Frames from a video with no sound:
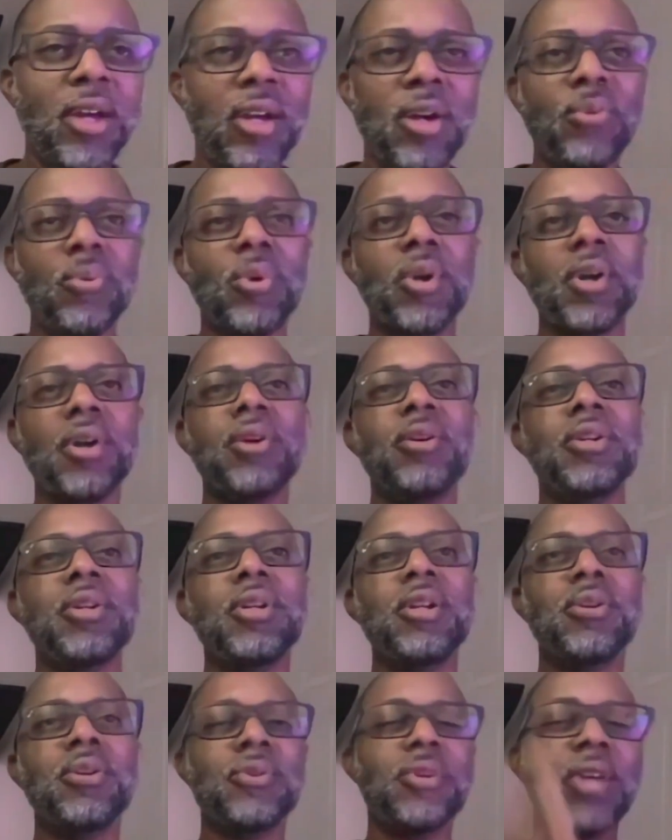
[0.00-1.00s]
where
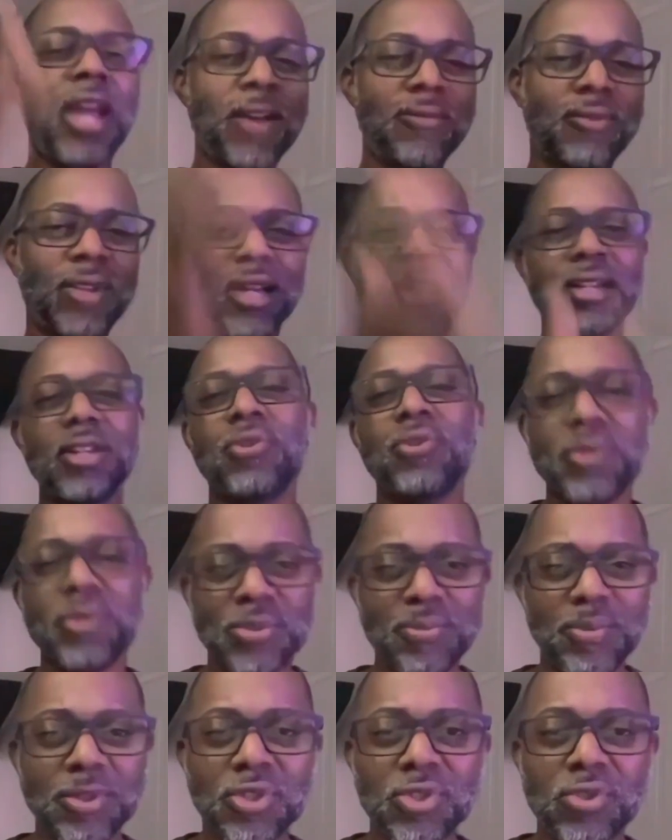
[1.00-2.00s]
you have like the
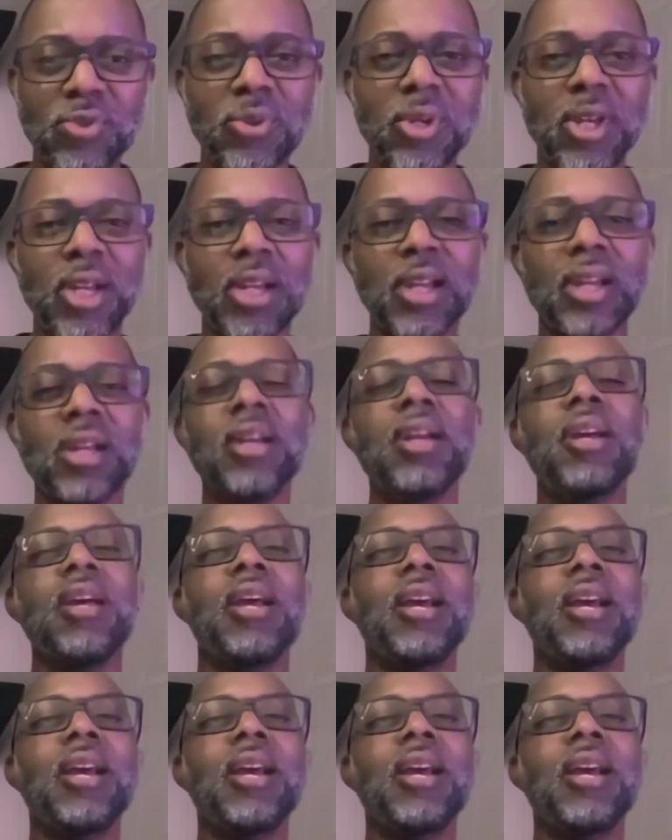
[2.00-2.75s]
Christmas tree,